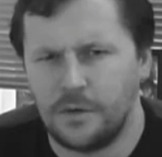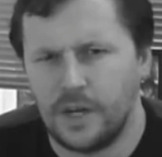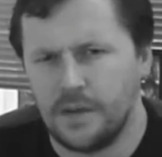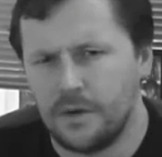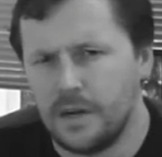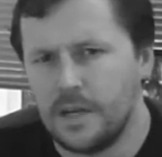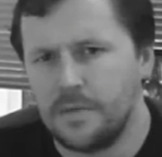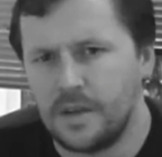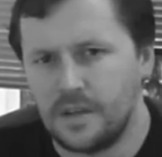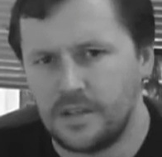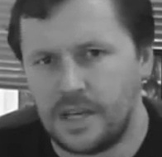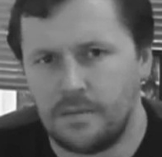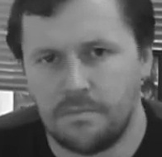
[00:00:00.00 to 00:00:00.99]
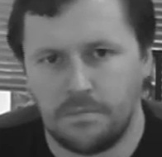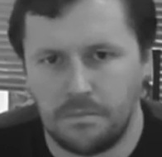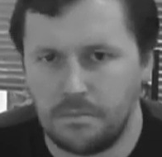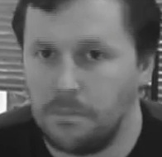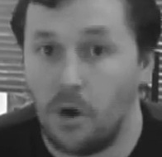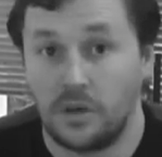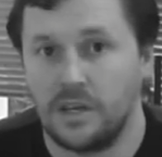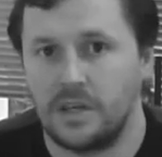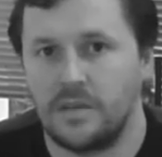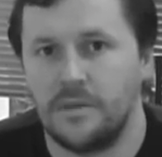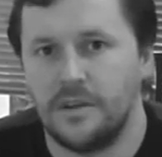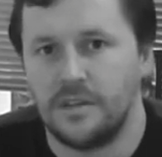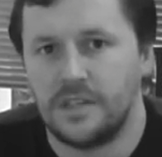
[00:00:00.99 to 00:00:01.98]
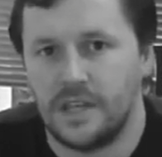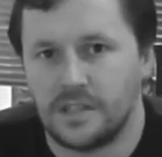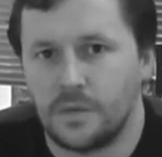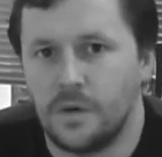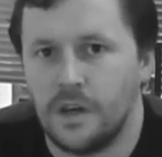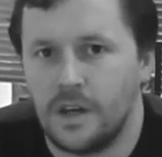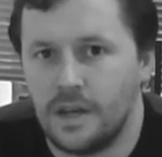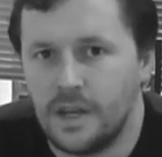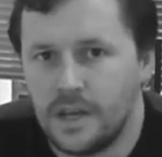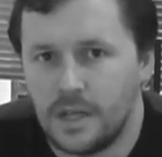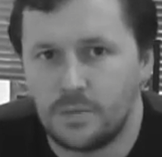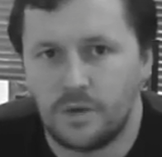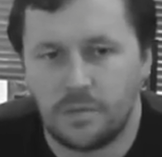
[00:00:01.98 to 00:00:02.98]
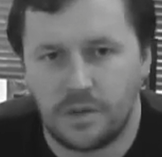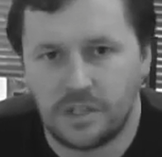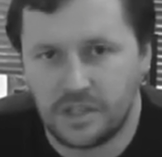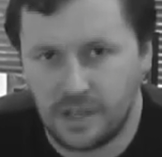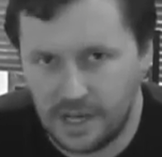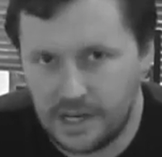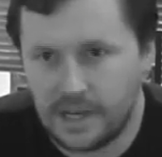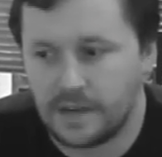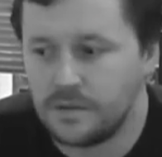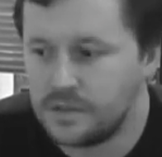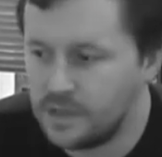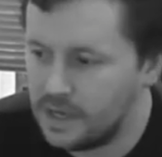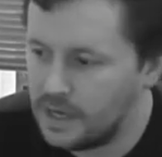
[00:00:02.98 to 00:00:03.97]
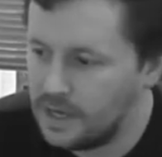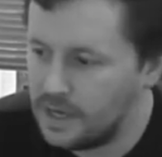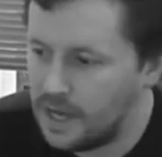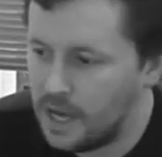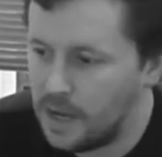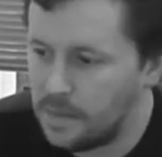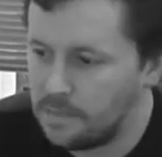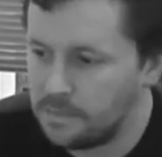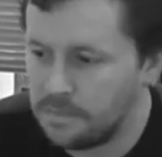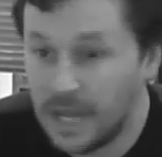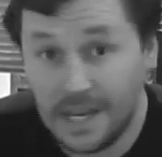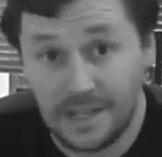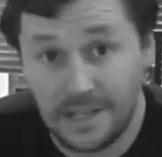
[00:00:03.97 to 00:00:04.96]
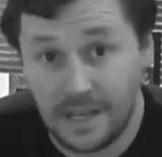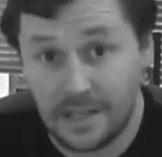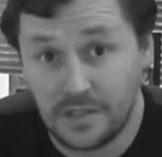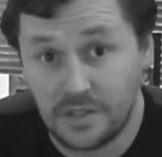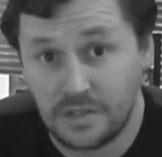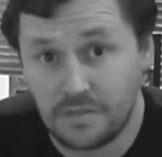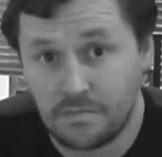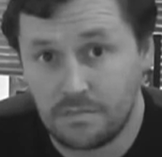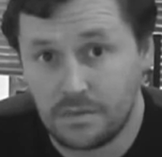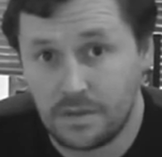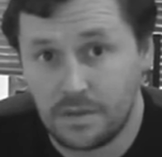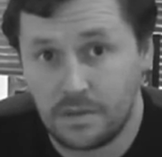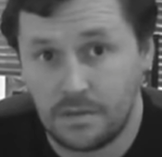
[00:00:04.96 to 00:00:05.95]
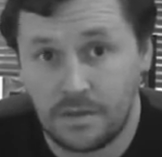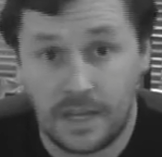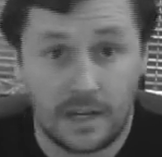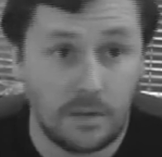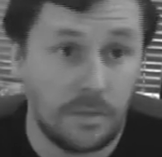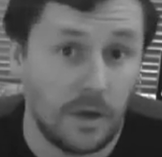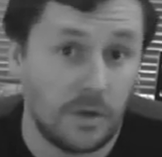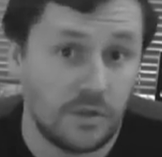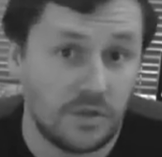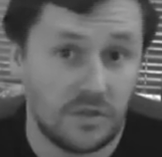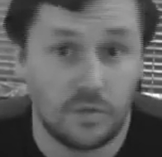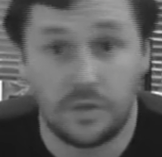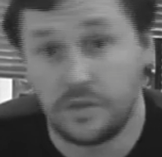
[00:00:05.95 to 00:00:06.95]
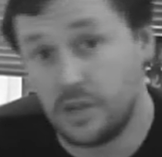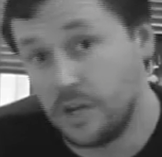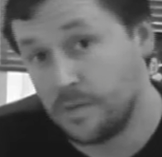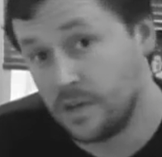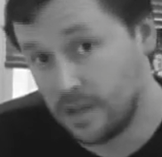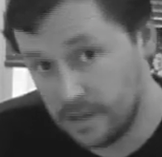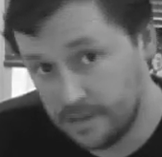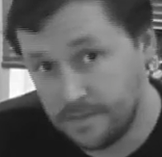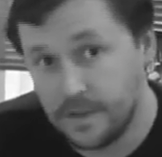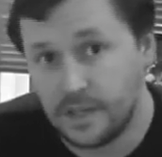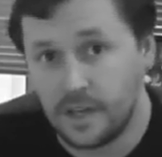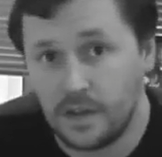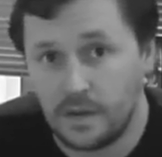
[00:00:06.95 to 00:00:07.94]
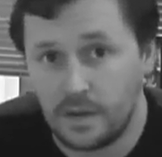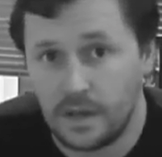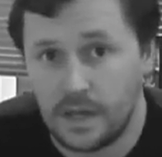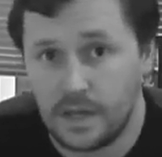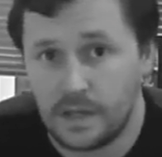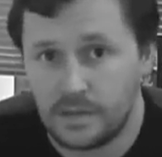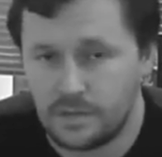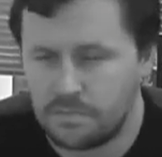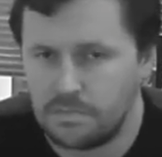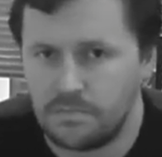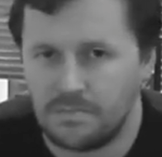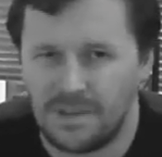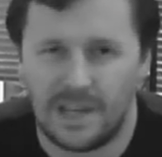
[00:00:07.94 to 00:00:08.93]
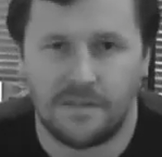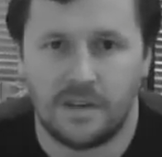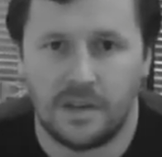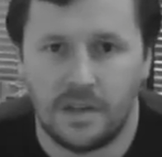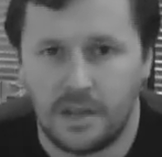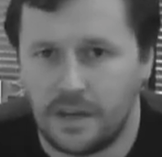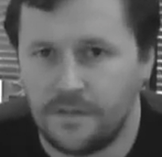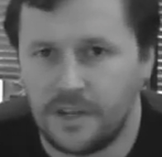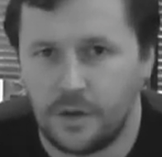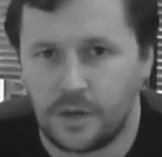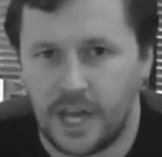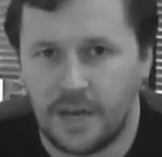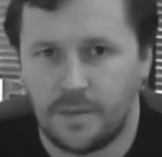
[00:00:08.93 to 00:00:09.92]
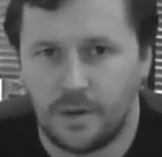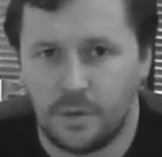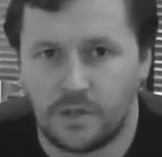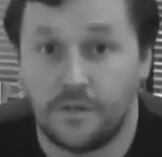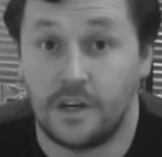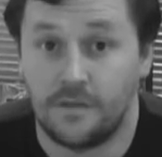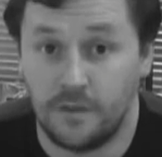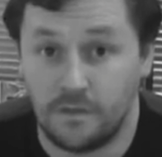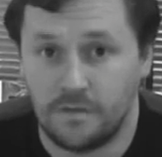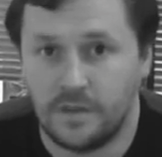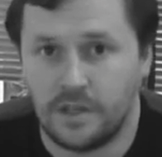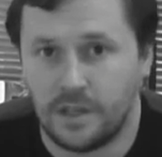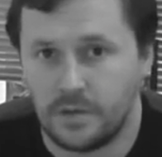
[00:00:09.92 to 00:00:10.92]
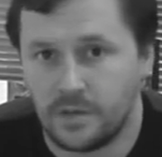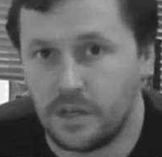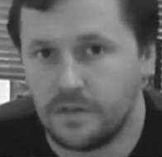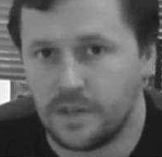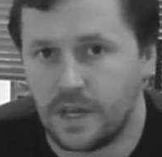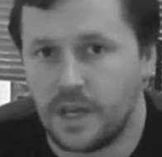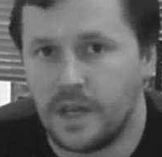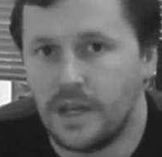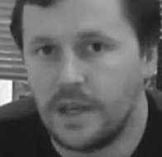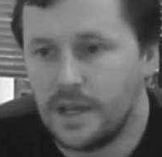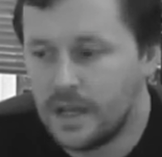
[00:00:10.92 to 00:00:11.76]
a way really, because that pocket community, as it were, is pretty much died out. HeyDezz now posts all the time on live video, and I have a live video account. I watch very few videos over there.